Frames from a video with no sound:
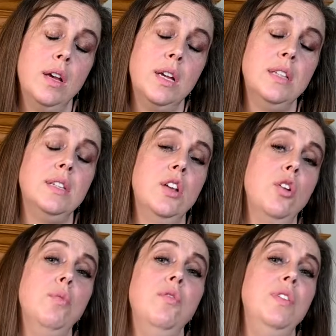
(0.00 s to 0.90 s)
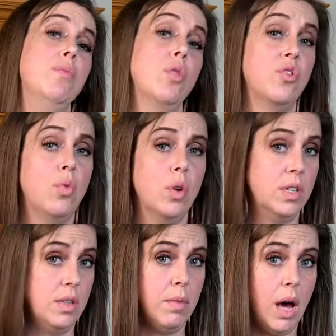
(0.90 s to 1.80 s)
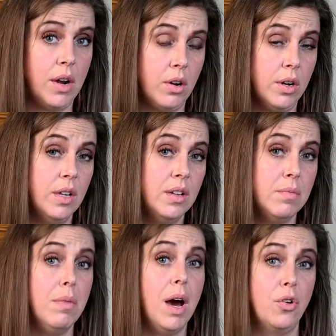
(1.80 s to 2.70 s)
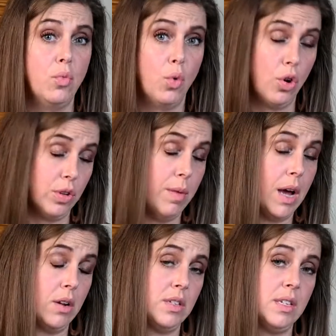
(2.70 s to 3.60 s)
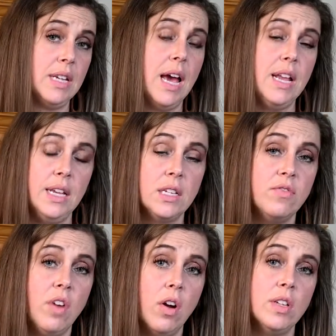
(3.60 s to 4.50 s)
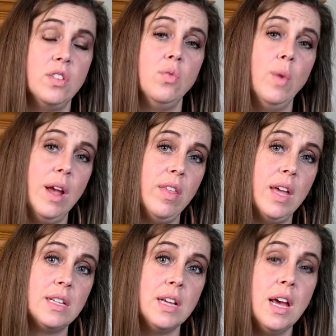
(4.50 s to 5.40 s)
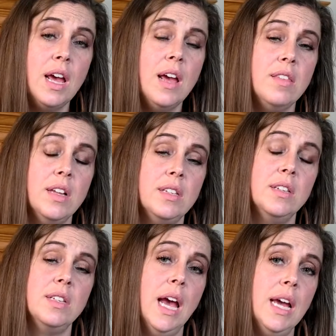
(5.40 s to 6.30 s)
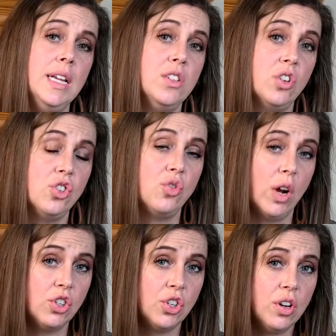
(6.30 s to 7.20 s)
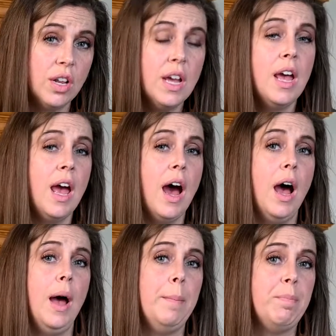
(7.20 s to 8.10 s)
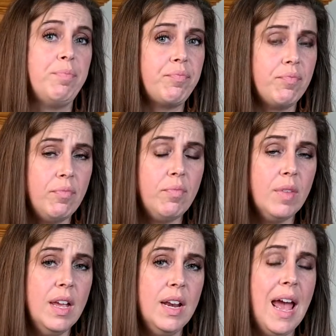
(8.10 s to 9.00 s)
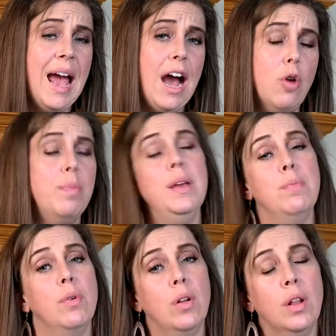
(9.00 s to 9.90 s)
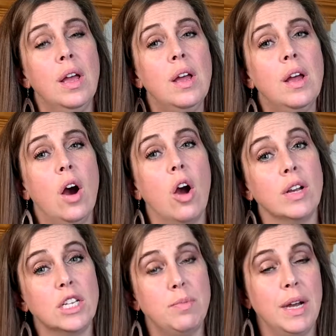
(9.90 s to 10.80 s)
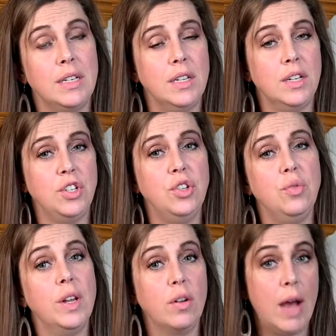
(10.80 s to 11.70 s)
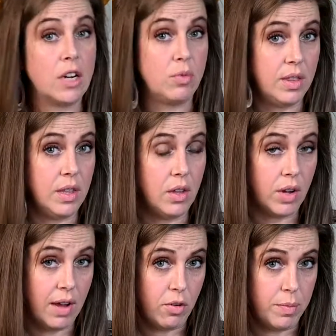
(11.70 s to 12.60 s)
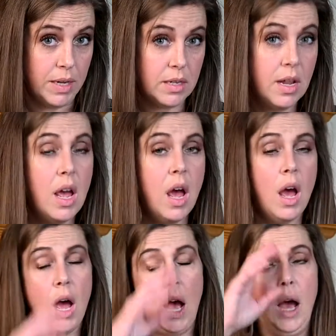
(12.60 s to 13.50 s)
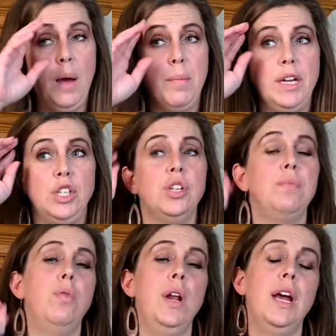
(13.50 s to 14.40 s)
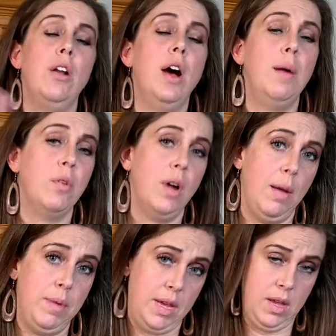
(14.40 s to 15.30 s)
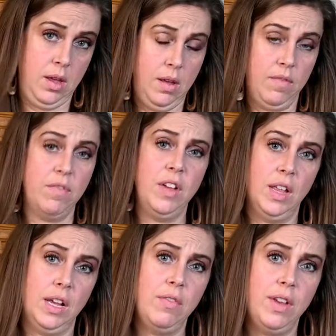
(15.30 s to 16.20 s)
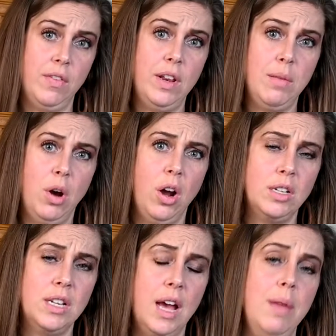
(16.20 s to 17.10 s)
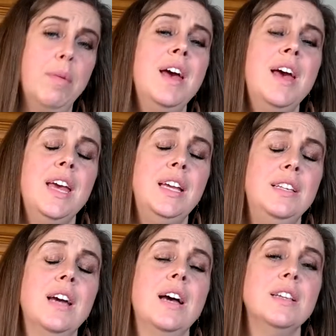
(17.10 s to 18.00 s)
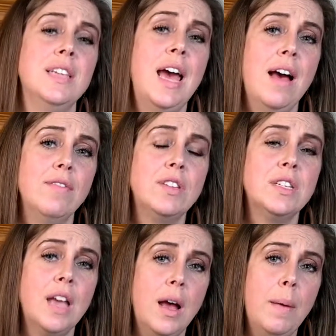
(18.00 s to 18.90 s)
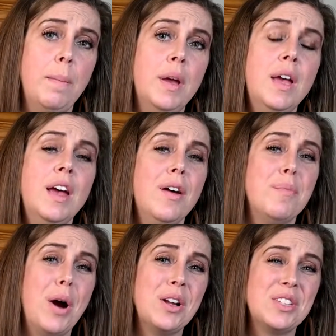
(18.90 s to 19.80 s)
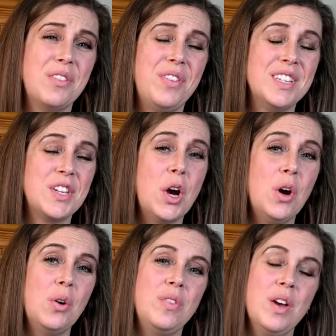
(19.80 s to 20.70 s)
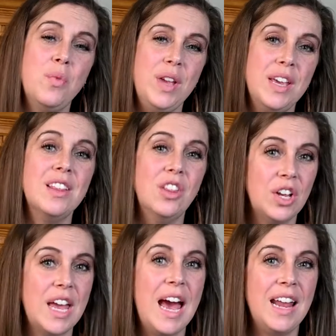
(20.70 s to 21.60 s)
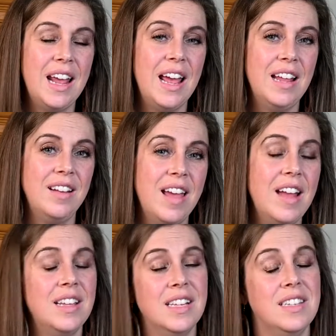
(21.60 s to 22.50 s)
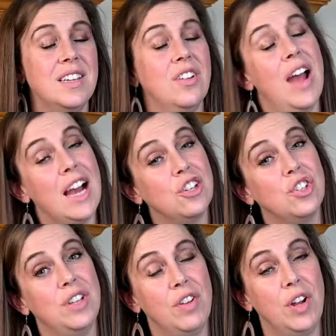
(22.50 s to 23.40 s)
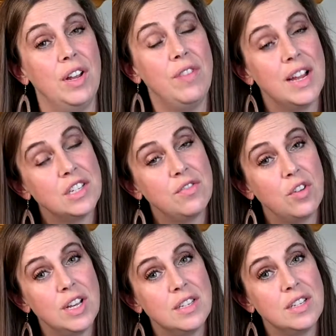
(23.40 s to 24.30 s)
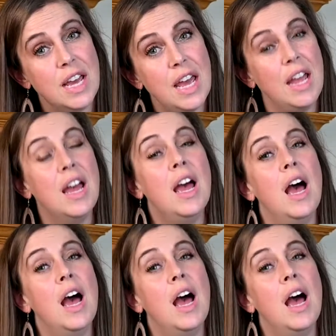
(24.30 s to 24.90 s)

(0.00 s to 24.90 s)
consider moving more towards the modern world, modern society, as far as the way that societies are structured, and how people are expected to interact within their government. I should point out Hammurabi, feel like I've given him a hard time. He does have some parts of his code that we can look at and consider actually very advanced for his day.